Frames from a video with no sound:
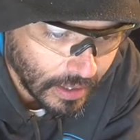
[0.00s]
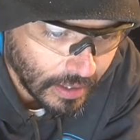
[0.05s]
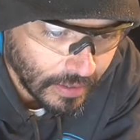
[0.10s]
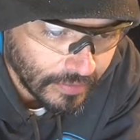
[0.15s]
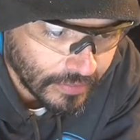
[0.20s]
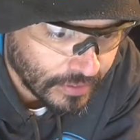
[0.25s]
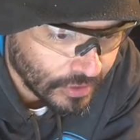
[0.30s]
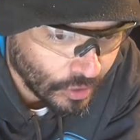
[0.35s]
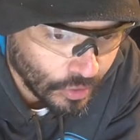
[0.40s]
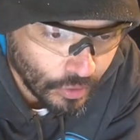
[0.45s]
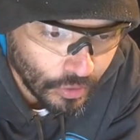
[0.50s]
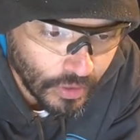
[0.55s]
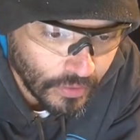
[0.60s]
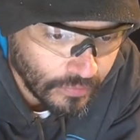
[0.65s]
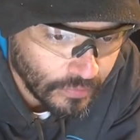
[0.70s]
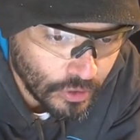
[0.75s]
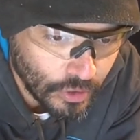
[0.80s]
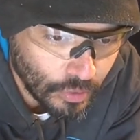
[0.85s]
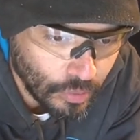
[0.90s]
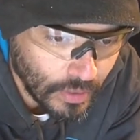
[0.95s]
So if
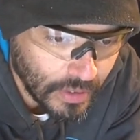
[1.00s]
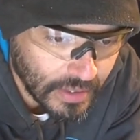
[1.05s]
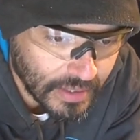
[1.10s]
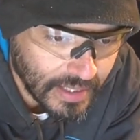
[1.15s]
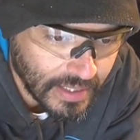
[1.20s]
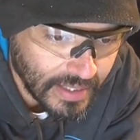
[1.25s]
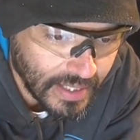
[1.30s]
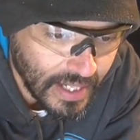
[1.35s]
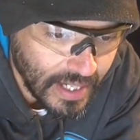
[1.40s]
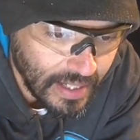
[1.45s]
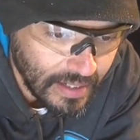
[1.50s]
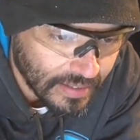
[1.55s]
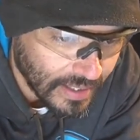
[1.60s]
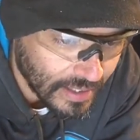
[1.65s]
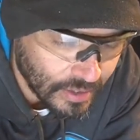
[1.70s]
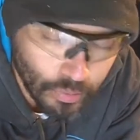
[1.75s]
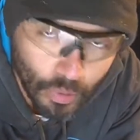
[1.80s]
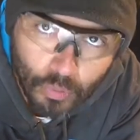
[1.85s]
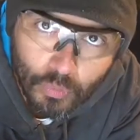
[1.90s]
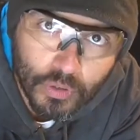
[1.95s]
you just want to see that,
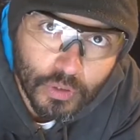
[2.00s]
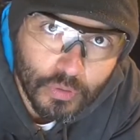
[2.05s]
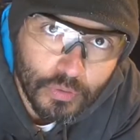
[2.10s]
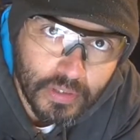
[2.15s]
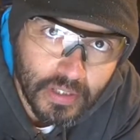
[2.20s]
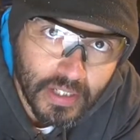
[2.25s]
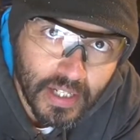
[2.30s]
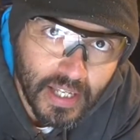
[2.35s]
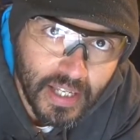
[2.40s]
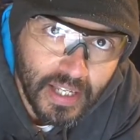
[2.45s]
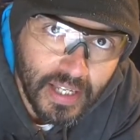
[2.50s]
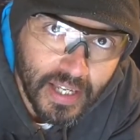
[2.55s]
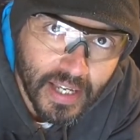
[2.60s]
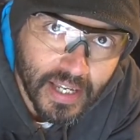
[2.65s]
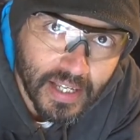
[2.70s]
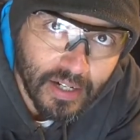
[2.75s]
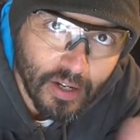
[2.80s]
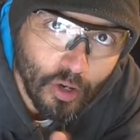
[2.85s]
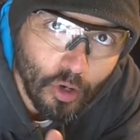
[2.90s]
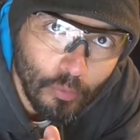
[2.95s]
that's what we're doing today,
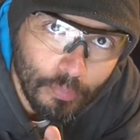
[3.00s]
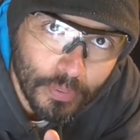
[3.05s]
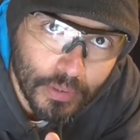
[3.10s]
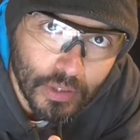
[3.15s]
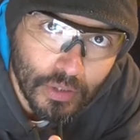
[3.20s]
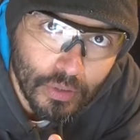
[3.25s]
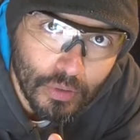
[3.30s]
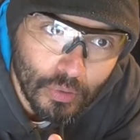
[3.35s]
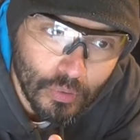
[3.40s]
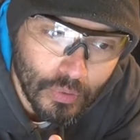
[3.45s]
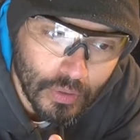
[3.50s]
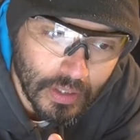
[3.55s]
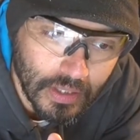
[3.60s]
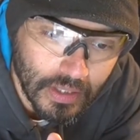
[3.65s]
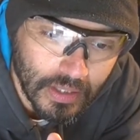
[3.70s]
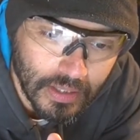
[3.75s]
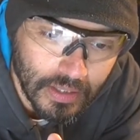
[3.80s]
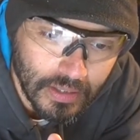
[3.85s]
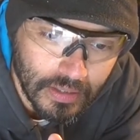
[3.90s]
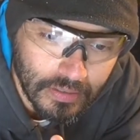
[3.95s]
and I hope you
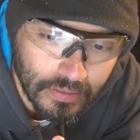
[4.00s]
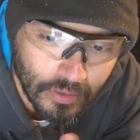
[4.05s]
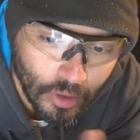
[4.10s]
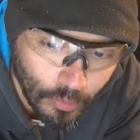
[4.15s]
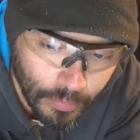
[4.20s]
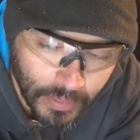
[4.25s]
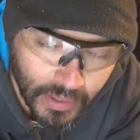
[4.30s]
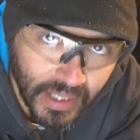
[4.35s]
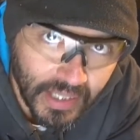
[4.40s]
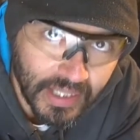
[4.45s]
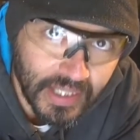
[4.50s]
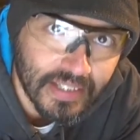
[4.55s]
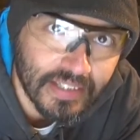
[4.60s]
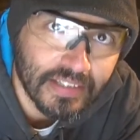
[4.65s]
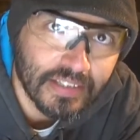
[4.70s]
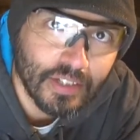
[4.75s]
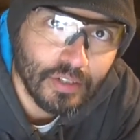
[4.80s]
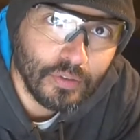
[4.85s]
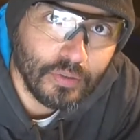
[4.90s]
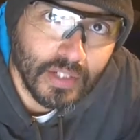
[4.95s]
like it.
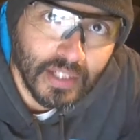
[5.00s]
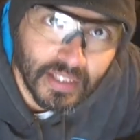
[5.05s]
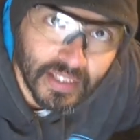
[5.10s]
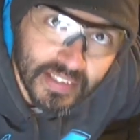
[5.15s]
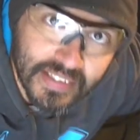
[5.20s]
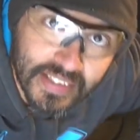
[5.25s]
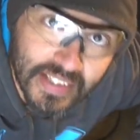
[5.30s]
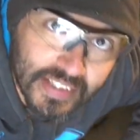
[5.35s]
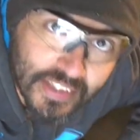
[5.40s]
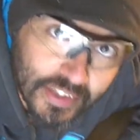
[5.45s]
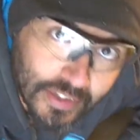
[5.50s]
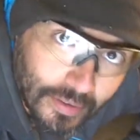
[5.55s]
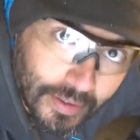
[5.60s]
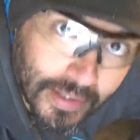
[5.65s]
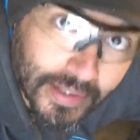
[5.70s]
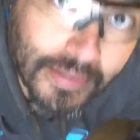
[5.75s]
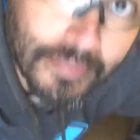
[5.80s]
So let's get started.